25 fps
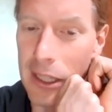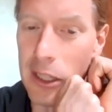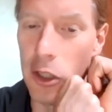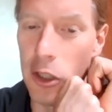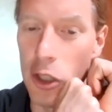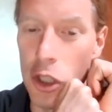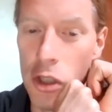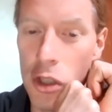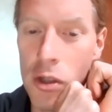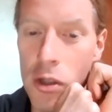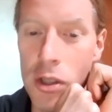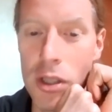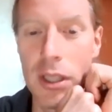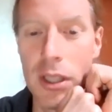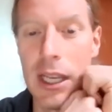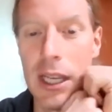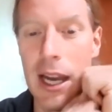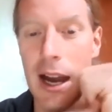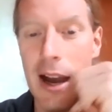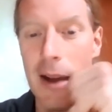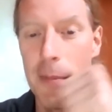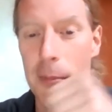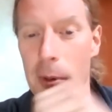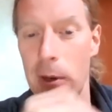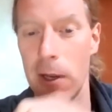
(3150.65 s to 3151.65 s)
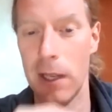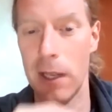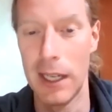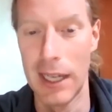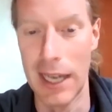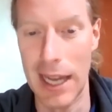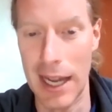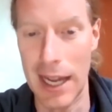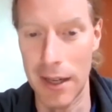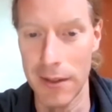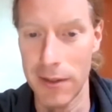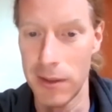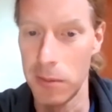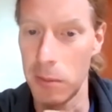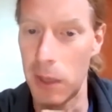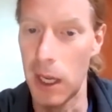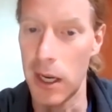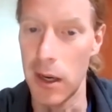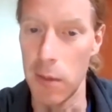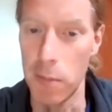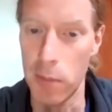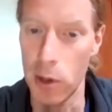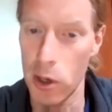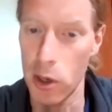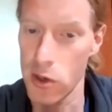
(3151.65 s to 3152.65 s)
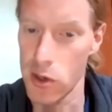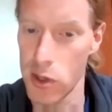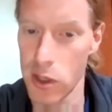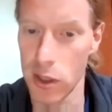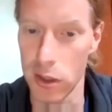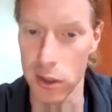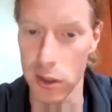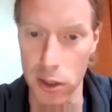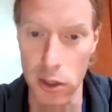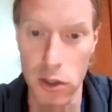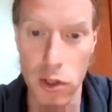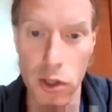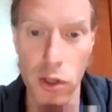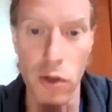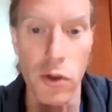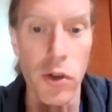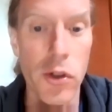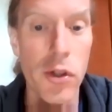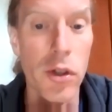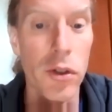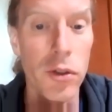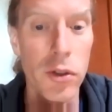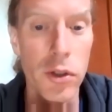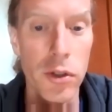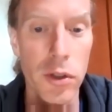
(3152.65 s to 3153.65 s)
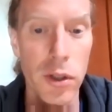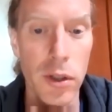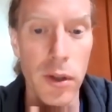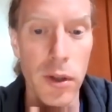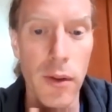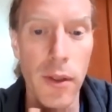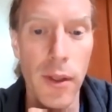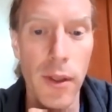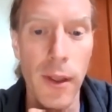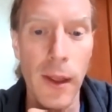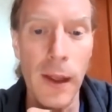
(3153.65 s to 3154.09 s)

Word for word: They're usually operating out of some kind of personal or social truth.